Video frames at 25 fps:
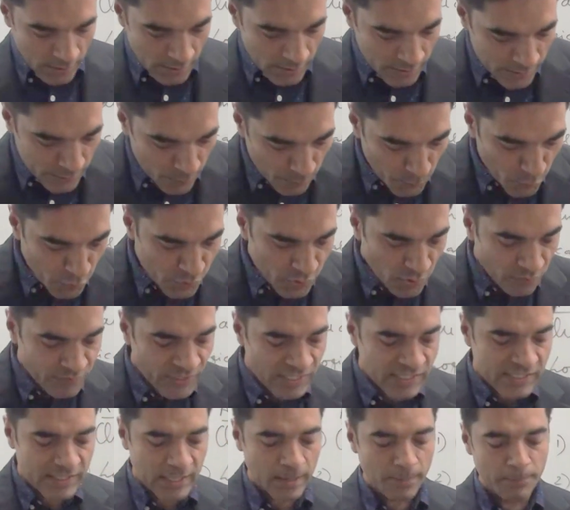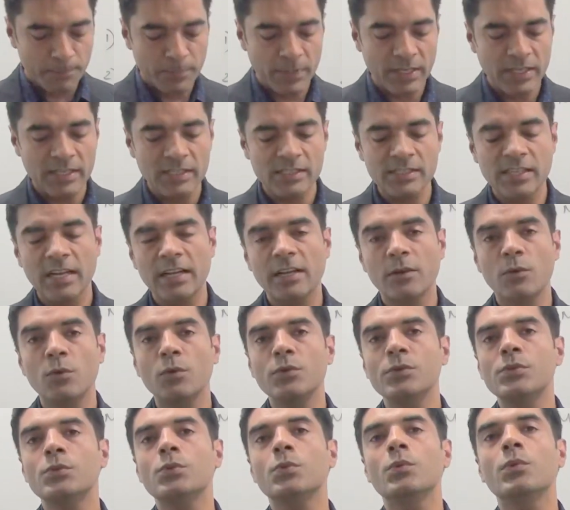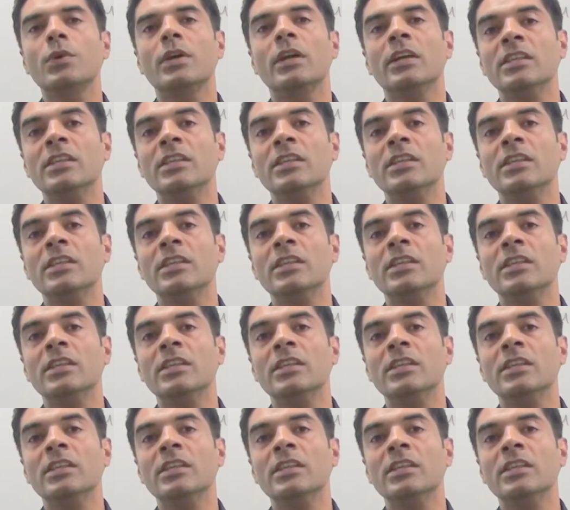So most of these companies that goes to